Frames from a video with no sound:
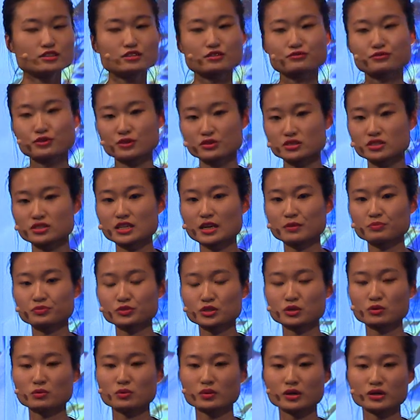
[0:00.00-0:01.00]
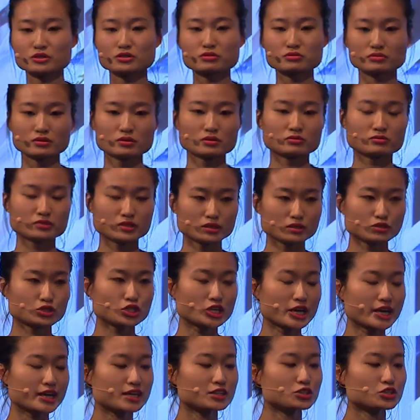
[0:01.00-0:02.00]
is a first step towards real
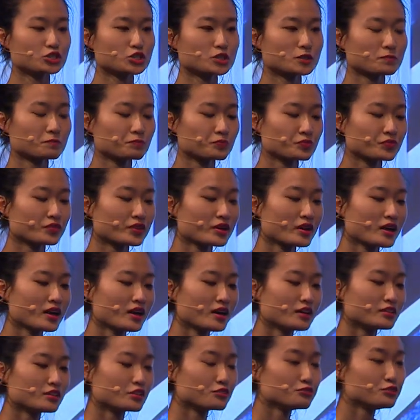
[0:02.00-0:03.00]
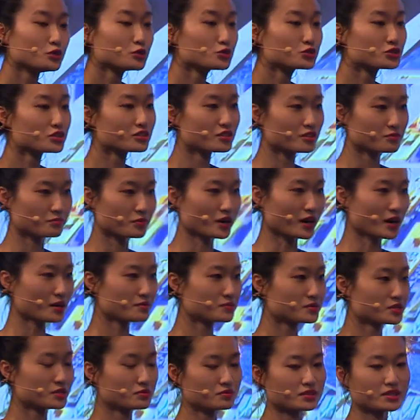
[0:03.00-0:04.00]
change. The future of
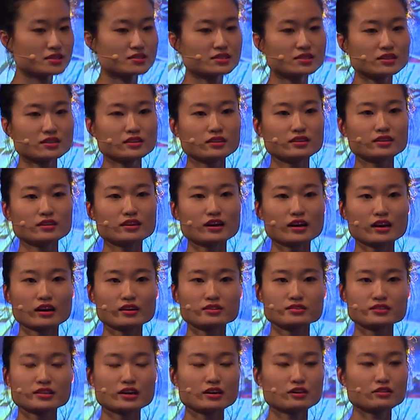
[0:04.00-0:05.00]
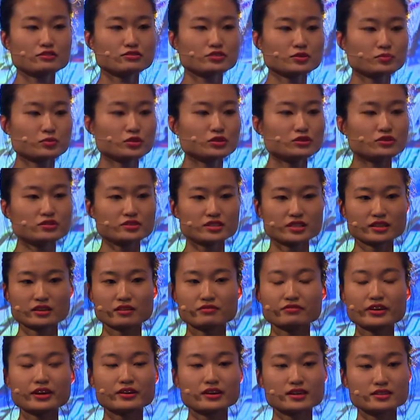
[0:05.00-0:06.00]
props, we see ourselves
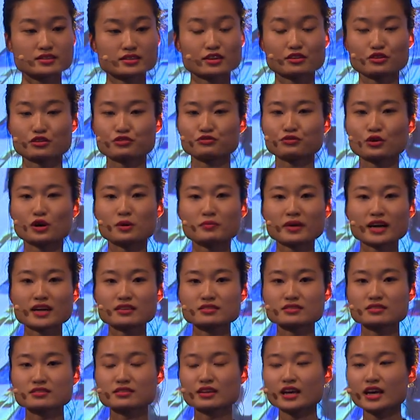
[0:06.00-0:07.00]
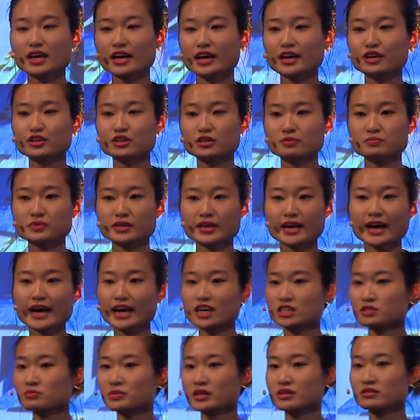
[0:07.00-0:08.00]
producing in various other formats. It could be a
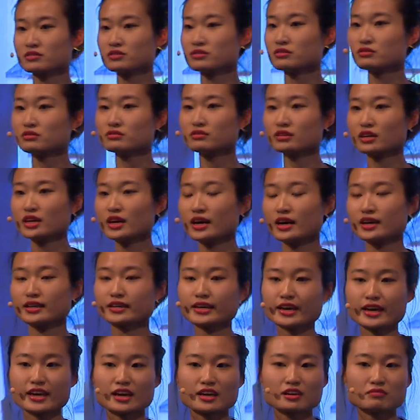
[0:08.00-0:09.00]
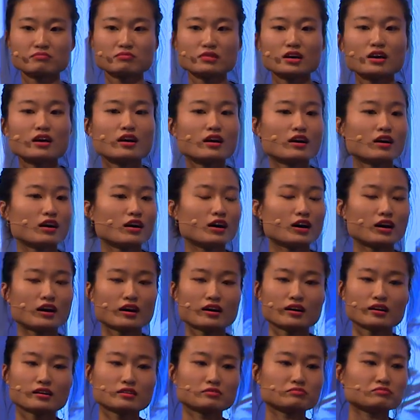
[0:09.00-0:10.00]
hazmat suit, a game,
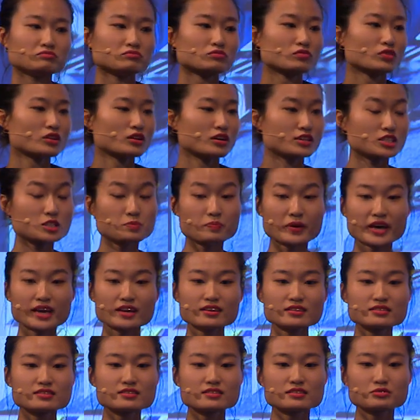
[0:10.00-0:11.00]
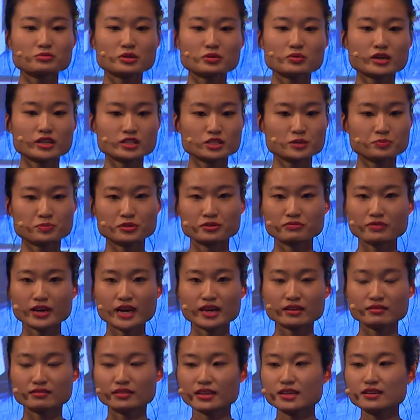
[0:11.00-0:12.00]
um, a space. We want to
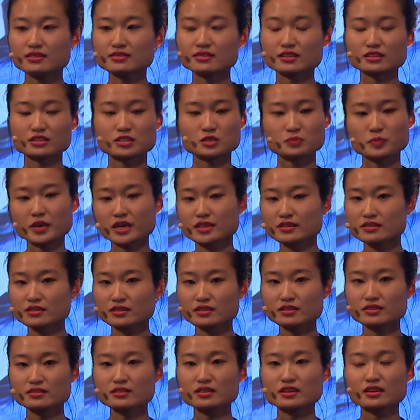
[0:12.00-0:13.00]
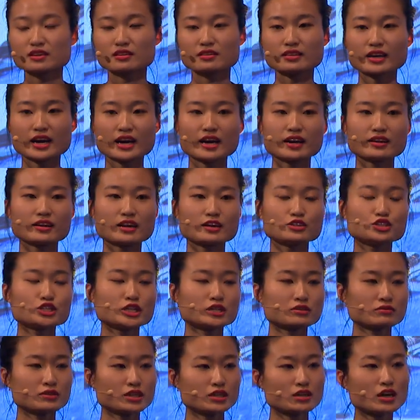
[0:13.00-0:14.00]
provide things and spaces that uh,
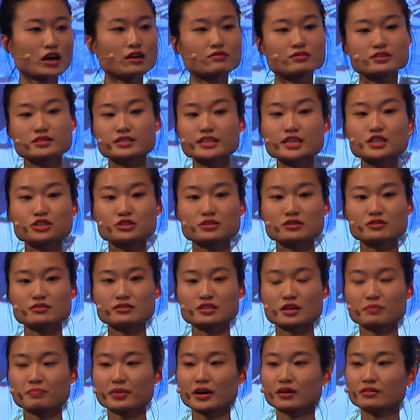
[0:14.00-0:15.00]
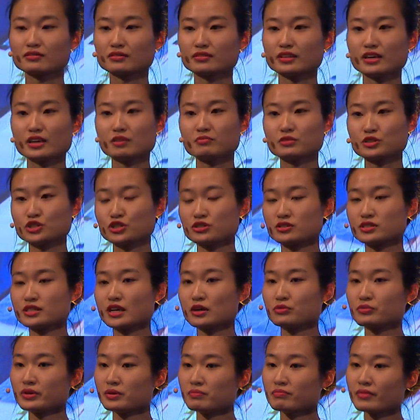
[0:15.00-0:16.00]
generate conversations about the images
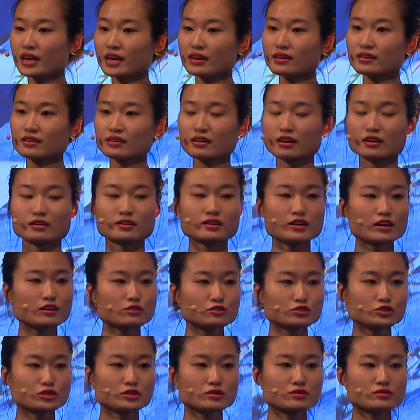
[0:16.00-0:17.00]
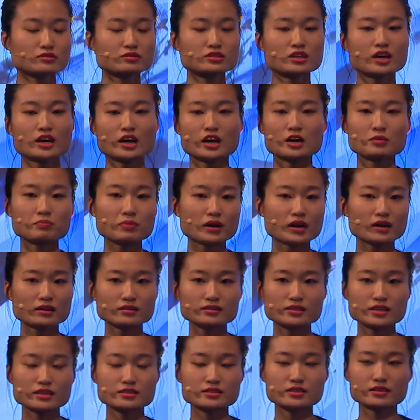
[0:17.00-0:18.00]
that we make, our cultures, our
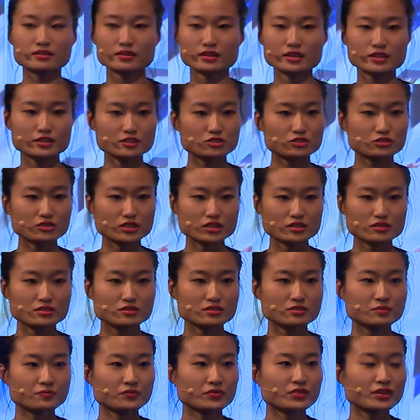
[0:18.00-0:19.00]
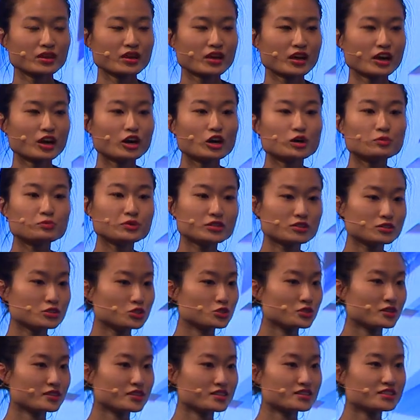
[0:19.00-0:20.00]
politics, and our histories. I hope you
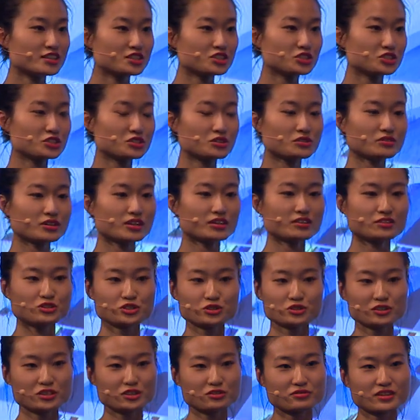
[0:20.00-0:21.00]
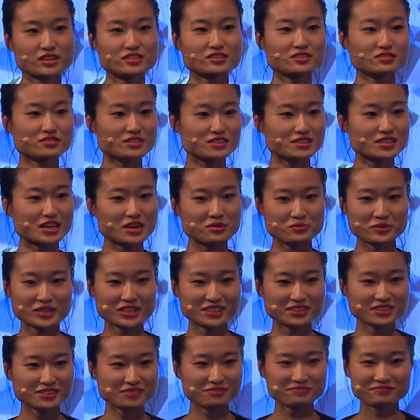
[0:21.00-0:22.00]
enjoy this issue and enjoy the rest of Design
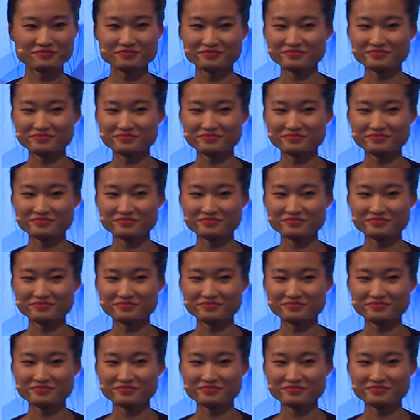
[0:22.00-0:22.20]
Week.